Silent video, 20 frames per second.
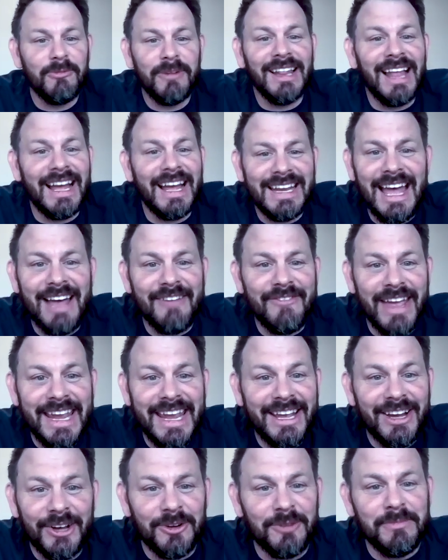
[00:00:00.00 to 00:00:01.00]
wouldn't we like to have
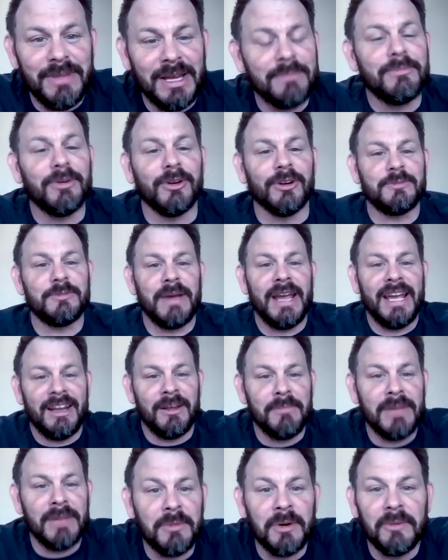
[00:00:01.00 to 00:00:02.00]
800 members
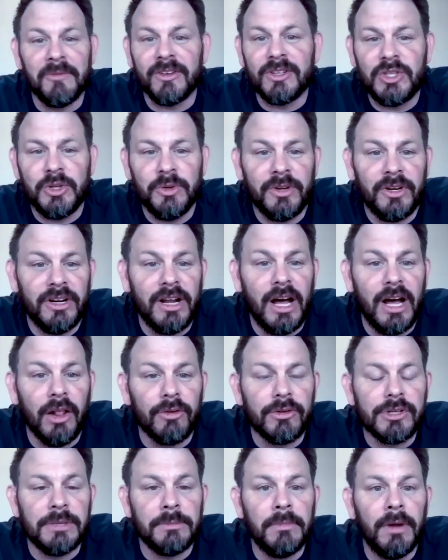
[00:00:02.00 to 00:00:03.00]
paying a minimum of
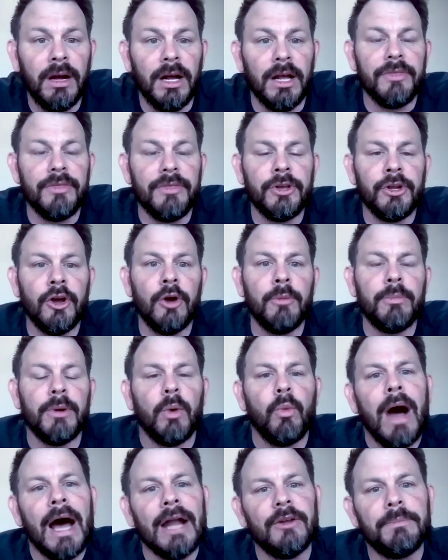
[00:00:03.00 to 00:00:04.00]
$200 a month, you know?
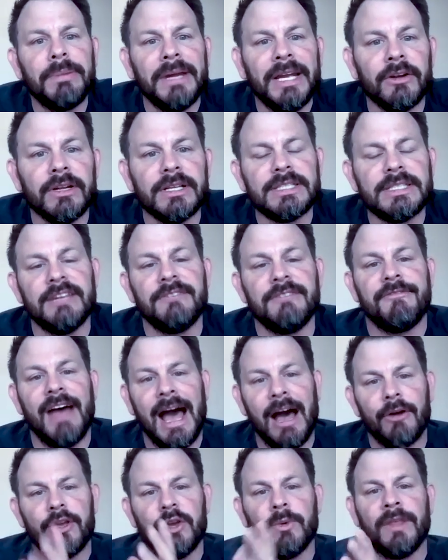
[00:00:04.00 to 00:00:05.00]
But why do parents see
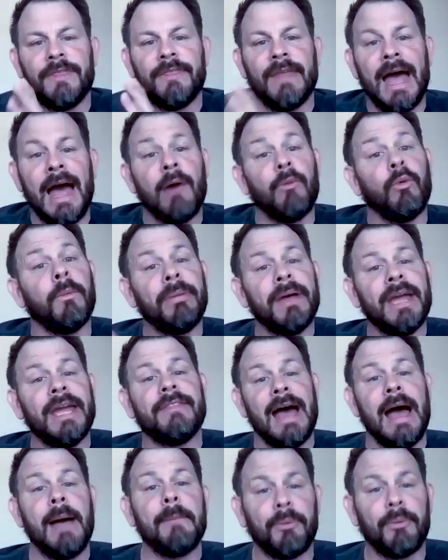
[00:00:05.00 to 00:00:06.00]
value in that and pay
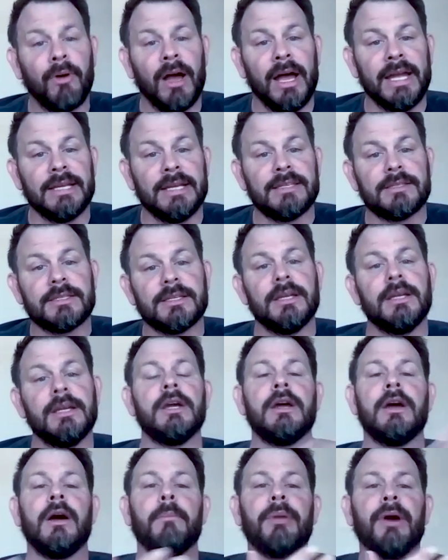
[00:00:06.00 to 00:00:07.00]
that price,
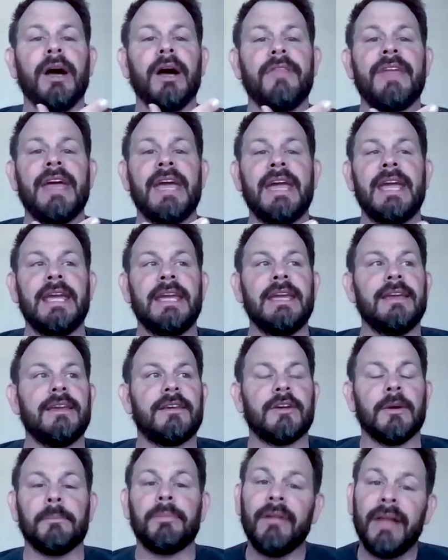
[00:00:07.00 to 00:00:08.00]
but they
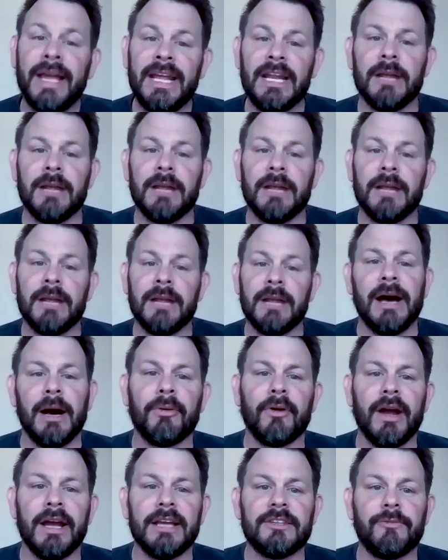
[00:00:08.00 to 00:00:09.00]
complain about
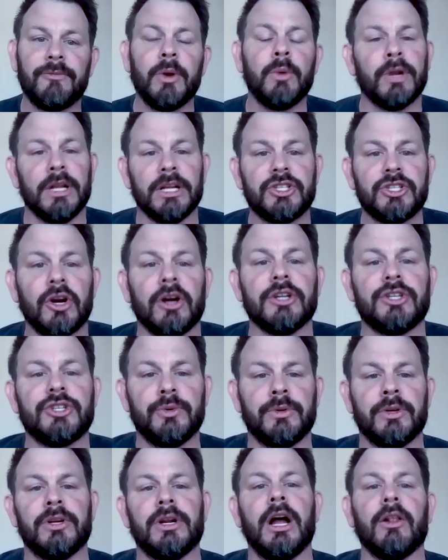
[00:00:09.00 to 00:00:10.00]
price if we want to charge
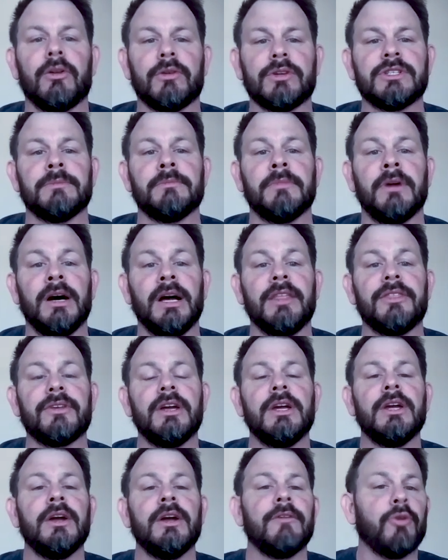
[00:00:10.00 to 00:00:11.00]
$200 a
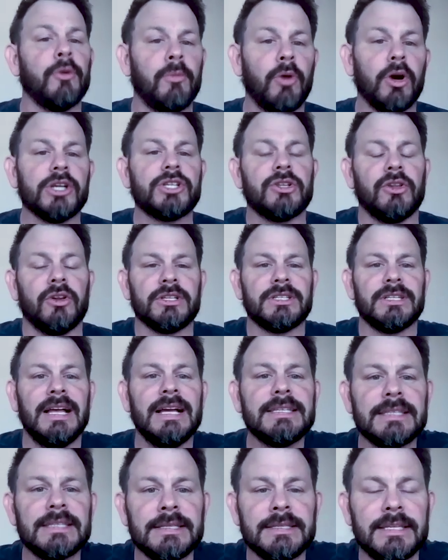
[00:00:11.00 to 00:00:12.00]
month for martial arts
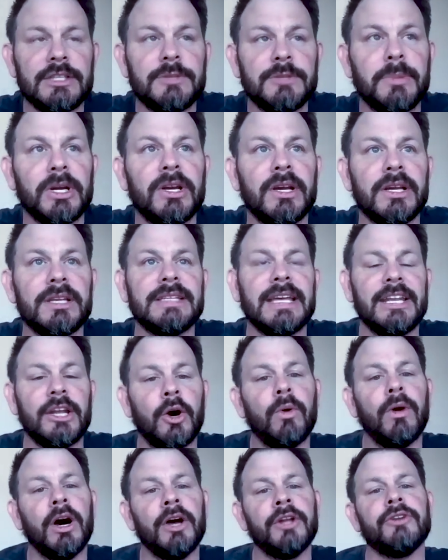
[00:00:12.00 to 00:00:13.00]
lessons? It's because they
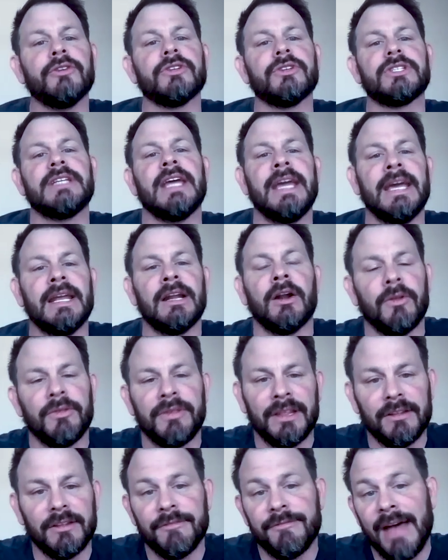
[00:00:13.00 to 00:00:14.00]
don't understand, I
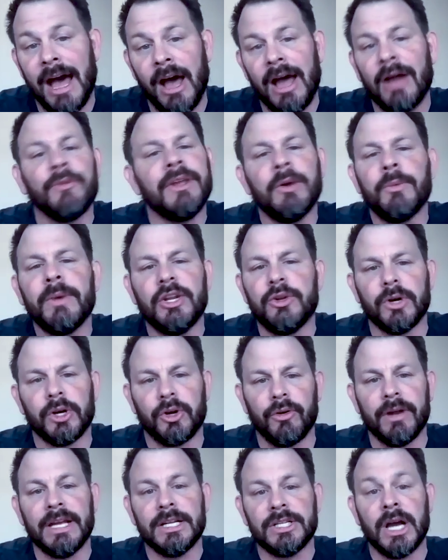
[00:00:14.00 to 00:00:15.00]
don't think we
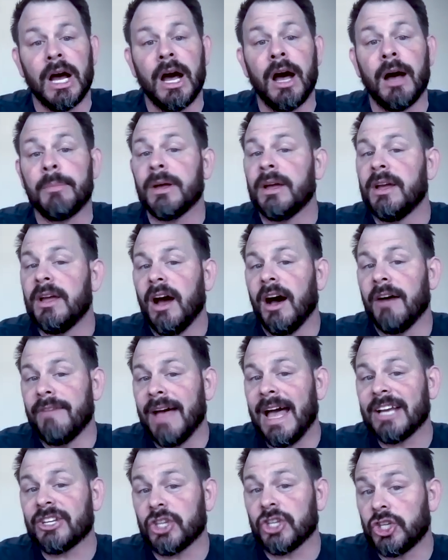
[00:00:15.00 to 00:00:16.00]
do a great job
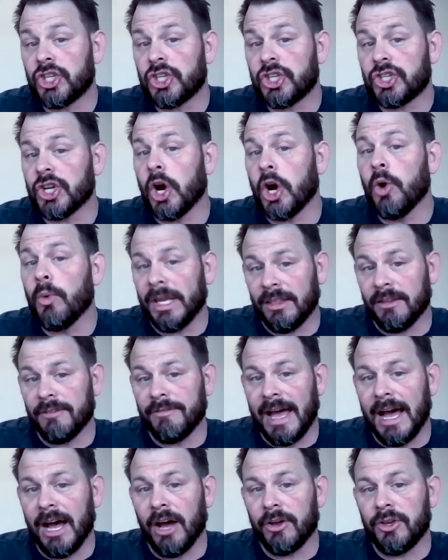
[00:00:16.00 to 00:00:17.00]
of actually
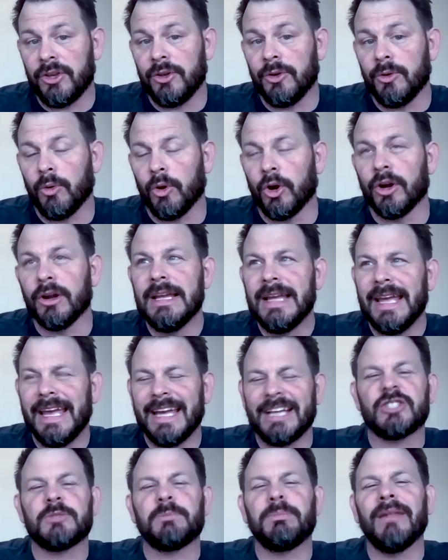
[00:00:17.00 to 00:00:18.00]
showing the value or
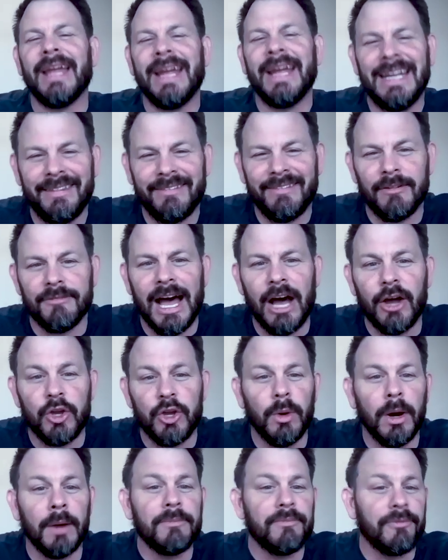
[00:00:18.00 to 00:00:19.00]
explaining the
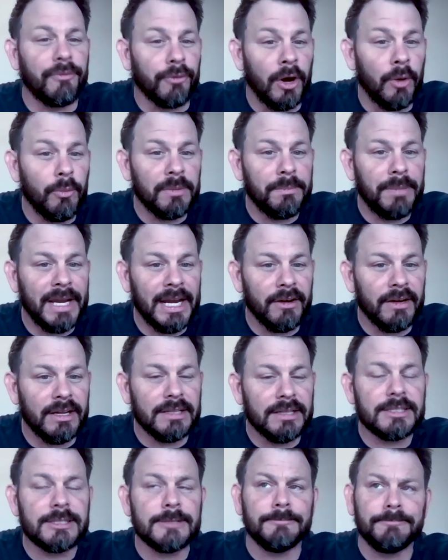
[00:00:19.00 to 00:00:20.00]
value up front with
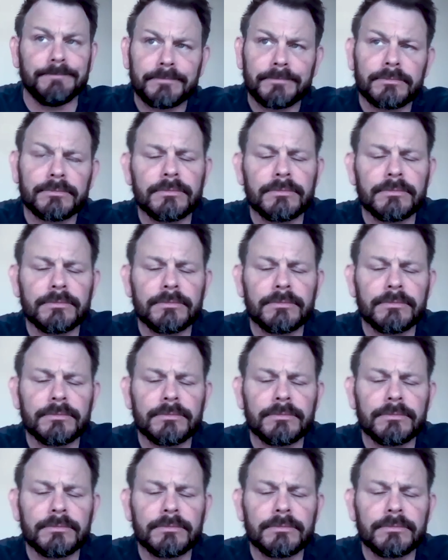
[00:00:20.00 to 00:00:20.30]
parents.